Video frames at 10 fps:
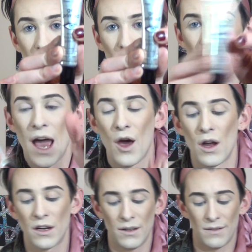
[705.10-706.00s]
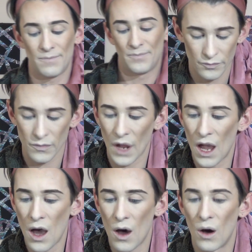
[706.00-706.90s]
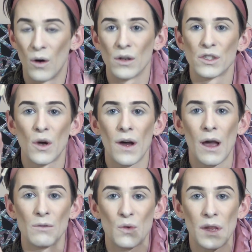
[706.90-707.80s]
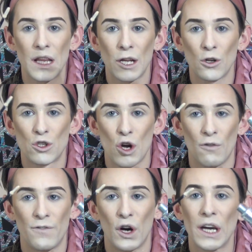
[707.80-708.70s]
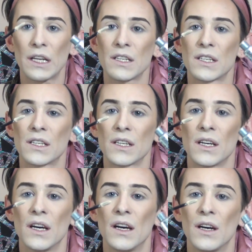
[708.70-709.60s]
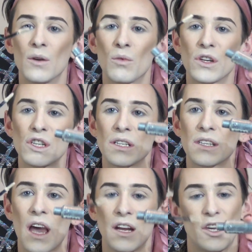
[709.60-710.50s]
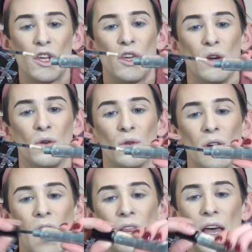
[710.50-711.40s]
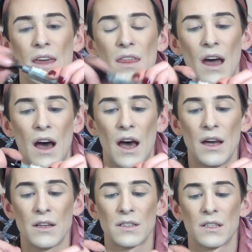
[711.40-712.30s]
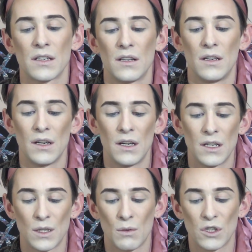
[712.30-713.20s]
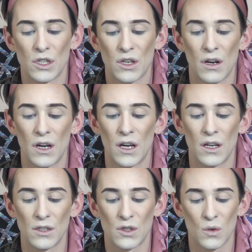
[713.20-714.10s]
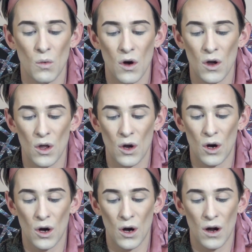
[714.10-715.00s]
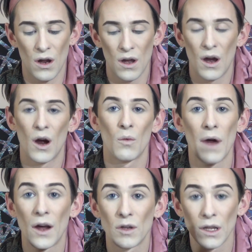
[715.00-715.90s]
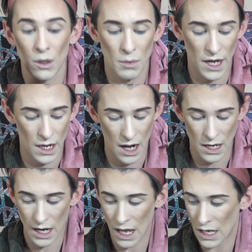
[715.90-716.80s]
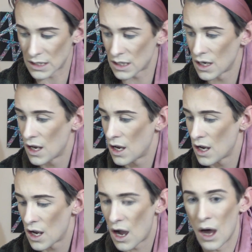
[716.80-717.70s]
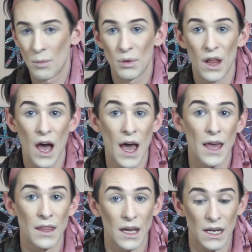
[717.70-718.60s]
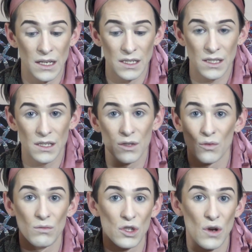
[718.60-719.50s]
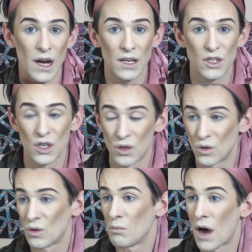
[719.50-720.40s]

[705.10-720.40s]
a little eye on her. Oh, so it comes with a little doe foot, which is kind of cute. I like that. So we're just gonna swirl her around a little bit and I guess apply this straight to